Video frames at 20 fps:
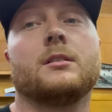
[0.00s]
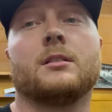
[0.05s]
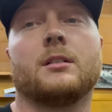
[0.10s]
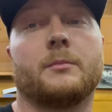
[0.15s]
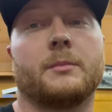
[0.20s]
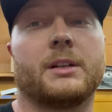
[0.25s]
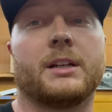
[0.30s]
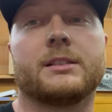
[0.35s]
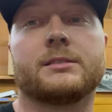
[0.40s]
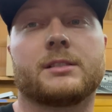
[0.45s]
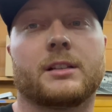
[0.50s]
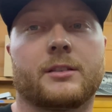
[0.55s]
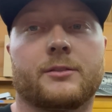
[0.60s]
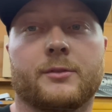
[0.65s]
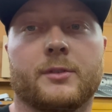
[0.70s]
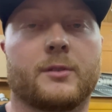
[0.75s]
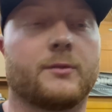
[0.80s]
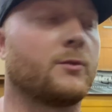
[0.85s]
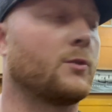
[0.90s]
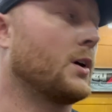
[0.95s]
like
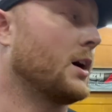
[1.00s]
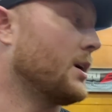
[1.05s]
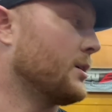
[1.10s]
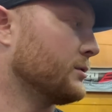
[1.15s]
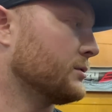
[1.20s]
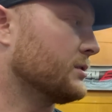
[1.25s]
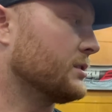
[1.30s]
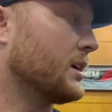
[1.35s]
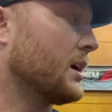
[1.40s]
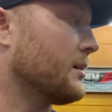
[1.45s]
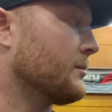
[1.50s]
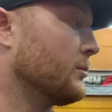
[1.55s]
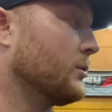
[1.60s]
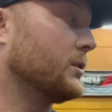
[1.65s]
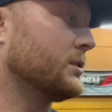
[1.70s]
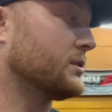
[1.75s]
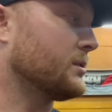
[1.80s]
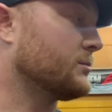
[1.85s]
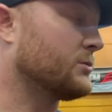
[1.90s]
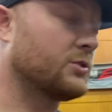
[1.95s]
3 or 4 hours tonight,
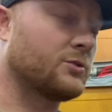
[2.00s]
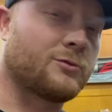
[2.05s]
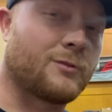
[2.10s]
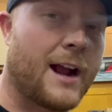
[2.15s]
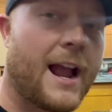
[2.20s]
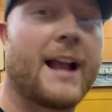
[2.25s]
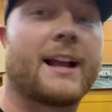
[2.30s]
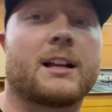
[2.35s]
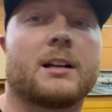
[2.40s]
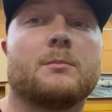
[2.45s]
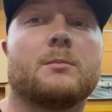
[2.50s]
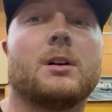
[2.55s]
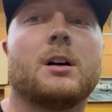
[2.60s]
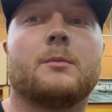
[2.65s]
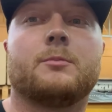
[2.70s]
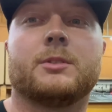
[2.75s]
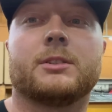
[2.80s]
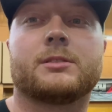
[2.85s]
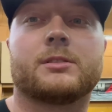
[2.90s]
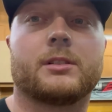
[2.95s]
boys. I'm just racking them
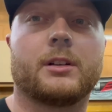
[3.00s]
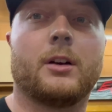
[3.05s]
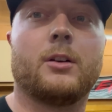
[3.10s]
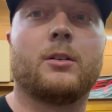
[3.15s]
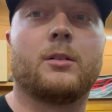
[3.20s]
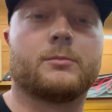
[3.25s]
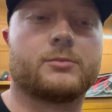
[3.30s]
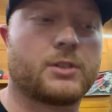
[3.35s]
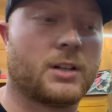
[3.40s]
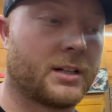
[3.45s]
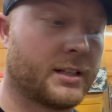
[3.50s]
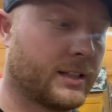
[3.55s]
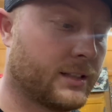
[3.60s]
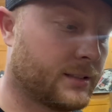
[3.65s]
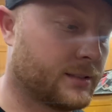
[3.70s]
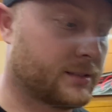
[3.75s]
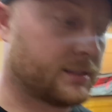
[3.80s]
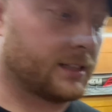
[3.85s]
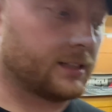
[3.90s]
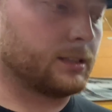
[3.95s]
up. Let's go. I'm trying to get
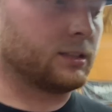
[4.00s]
this thing